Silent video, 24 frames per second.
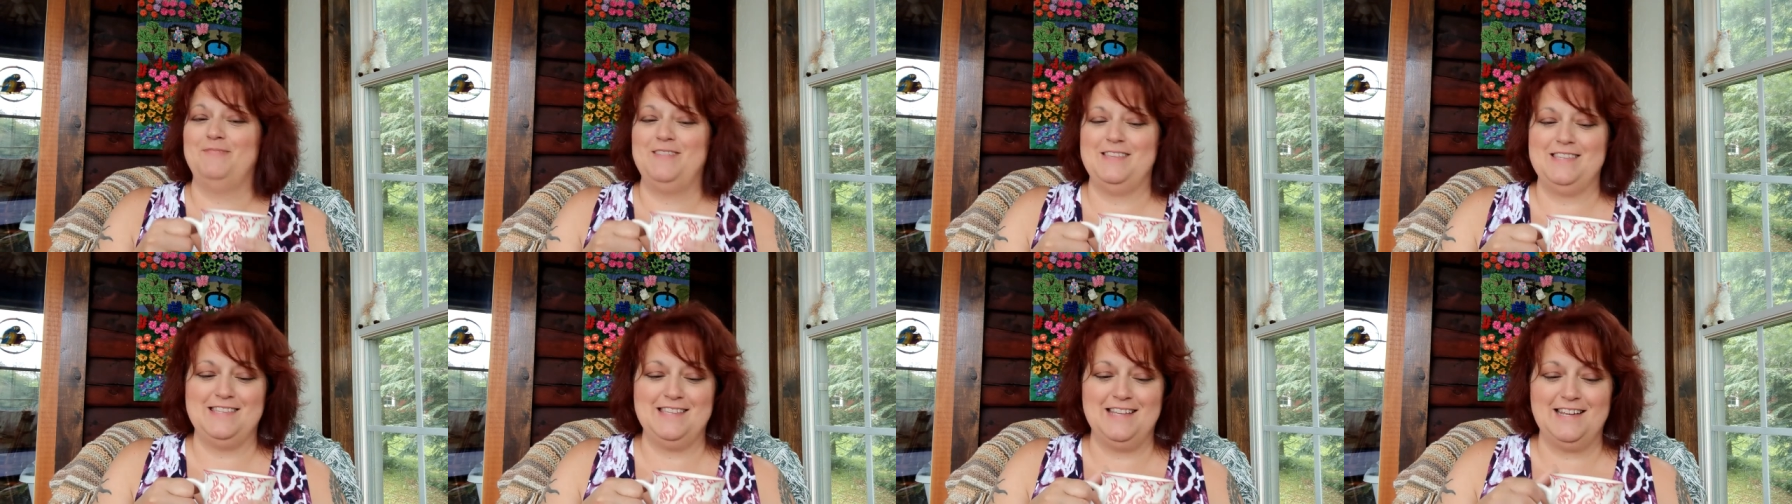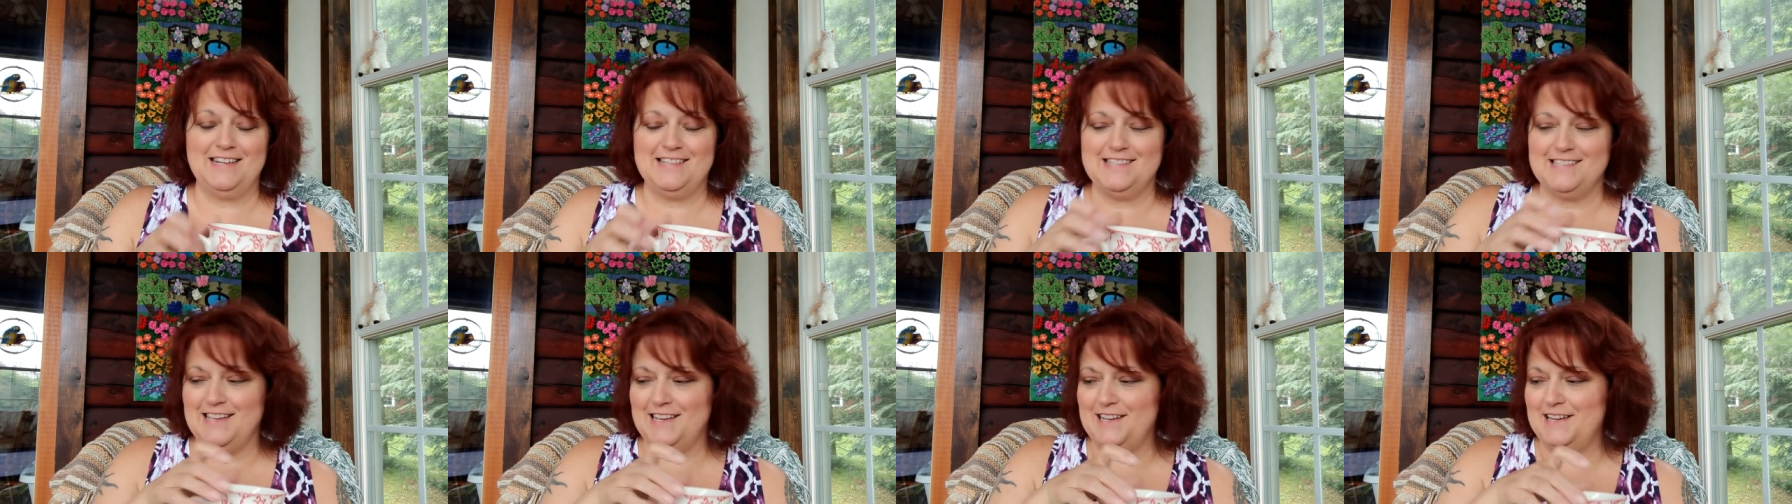Isn't that
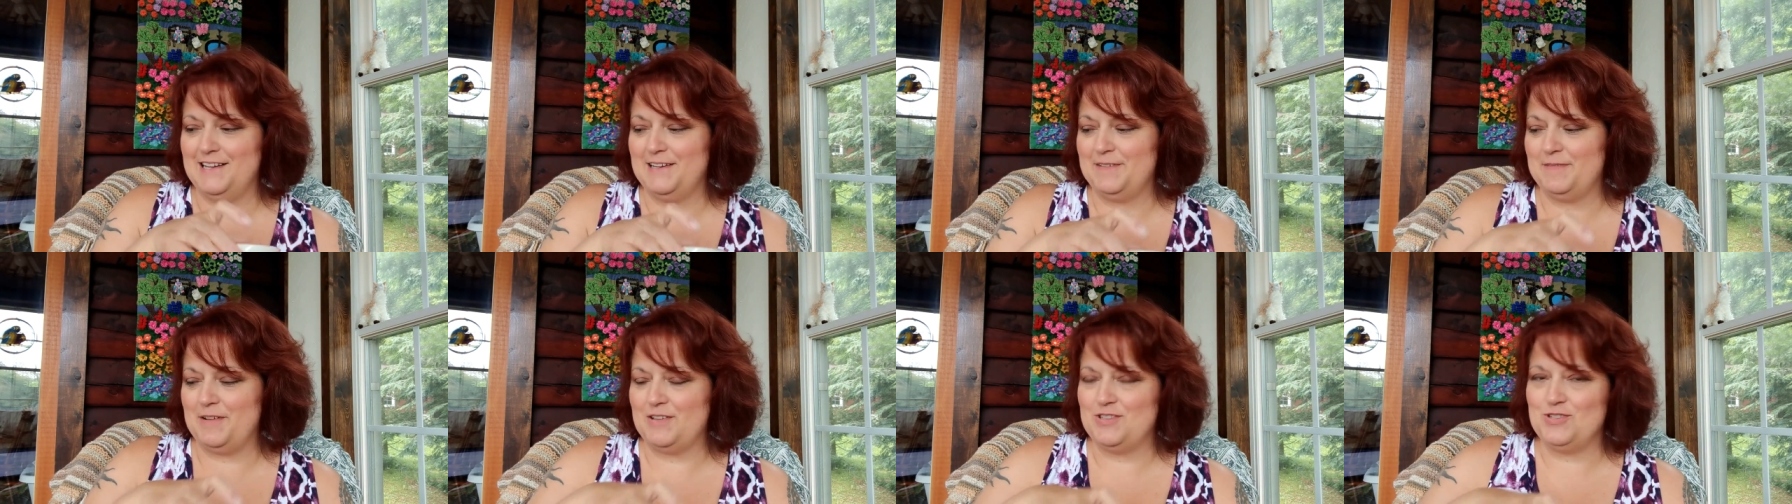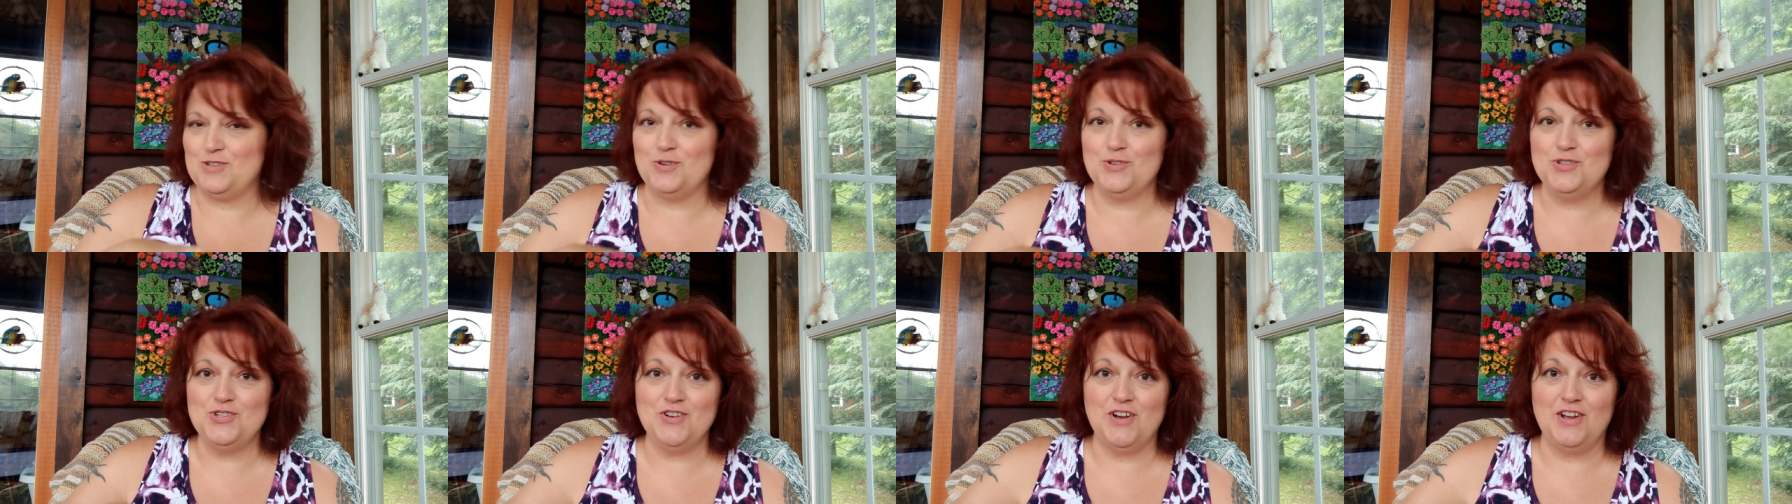exciting? I
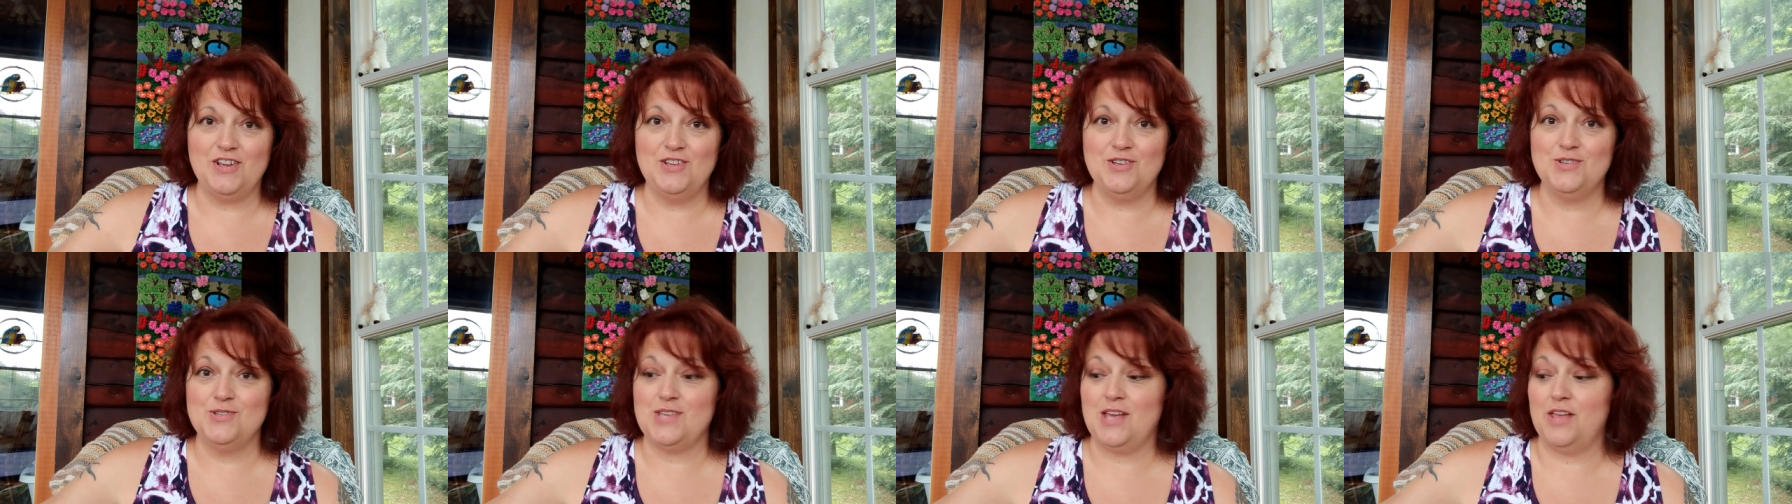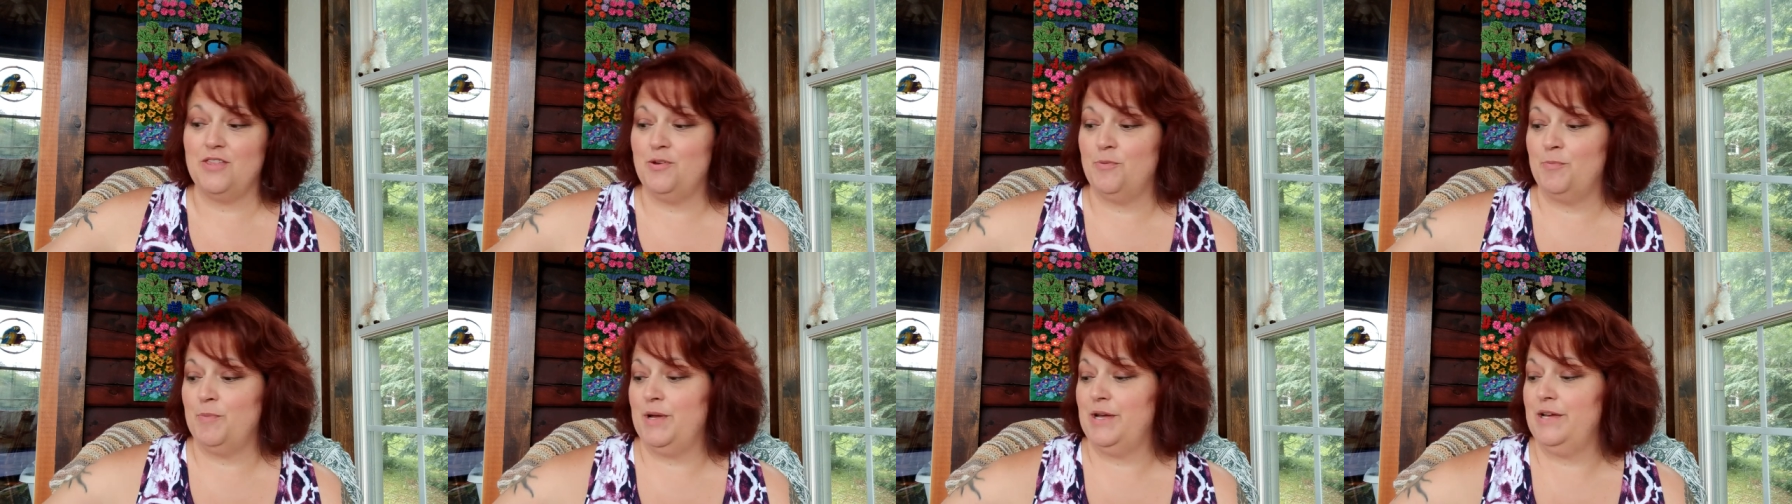told you I use
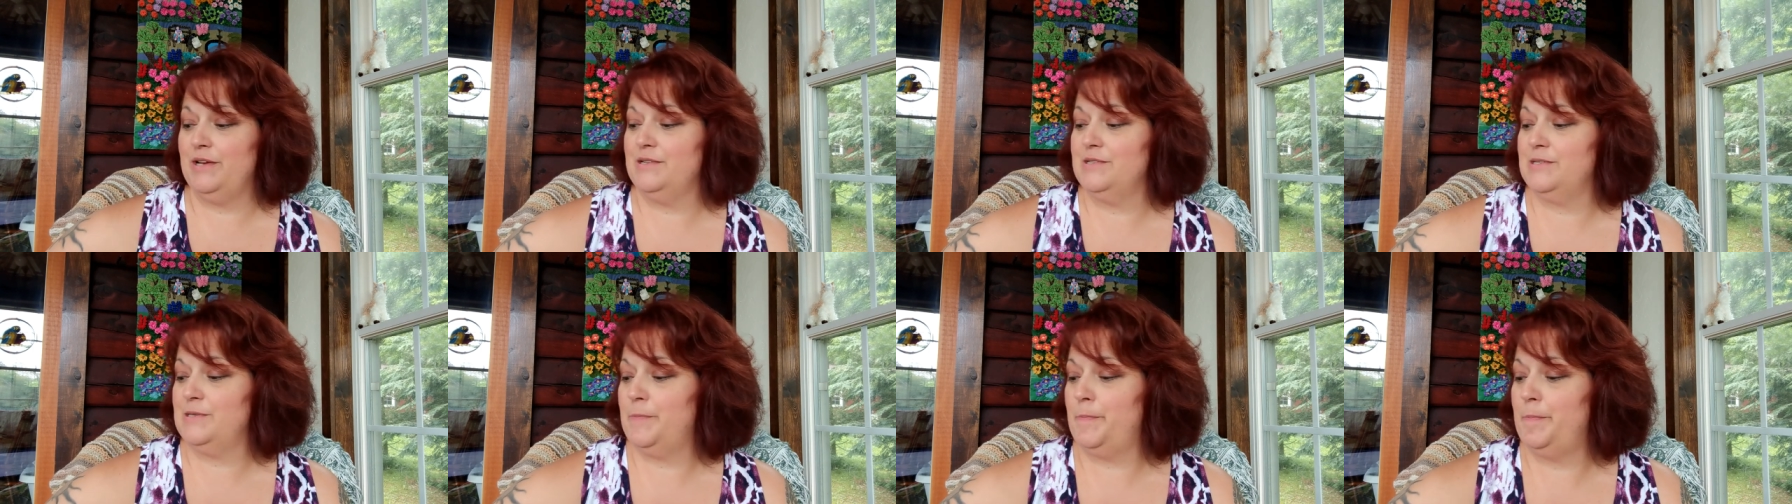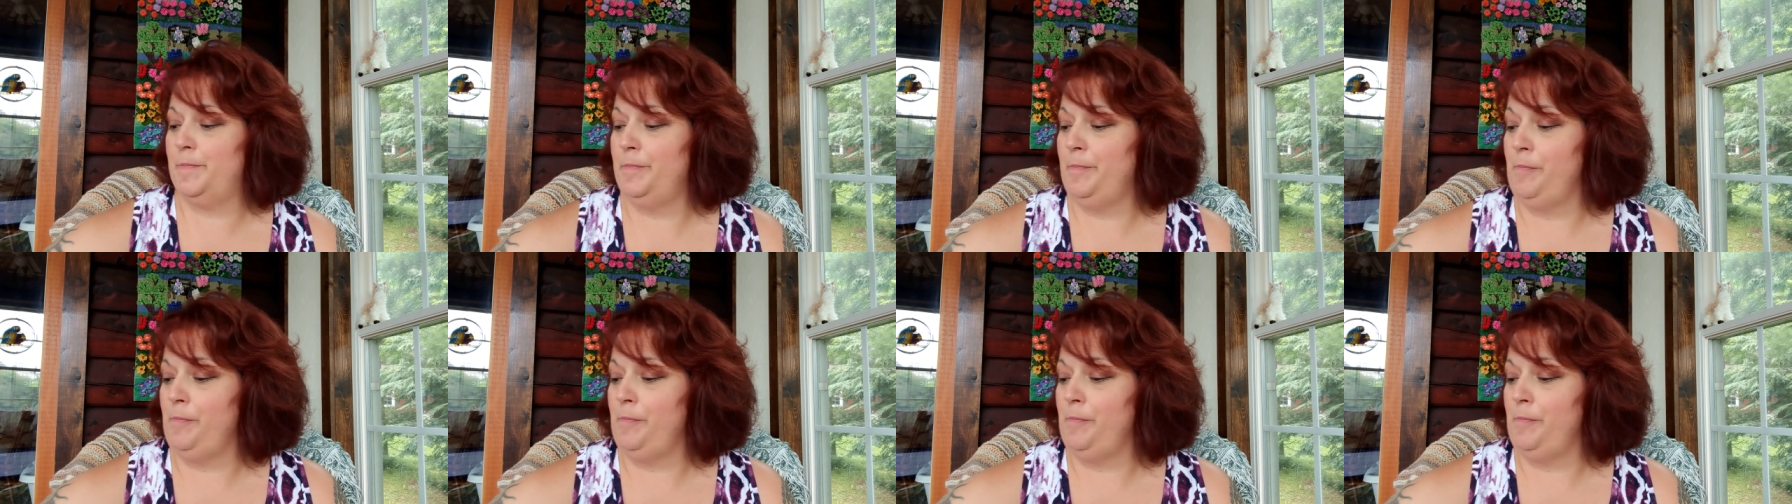other mugs.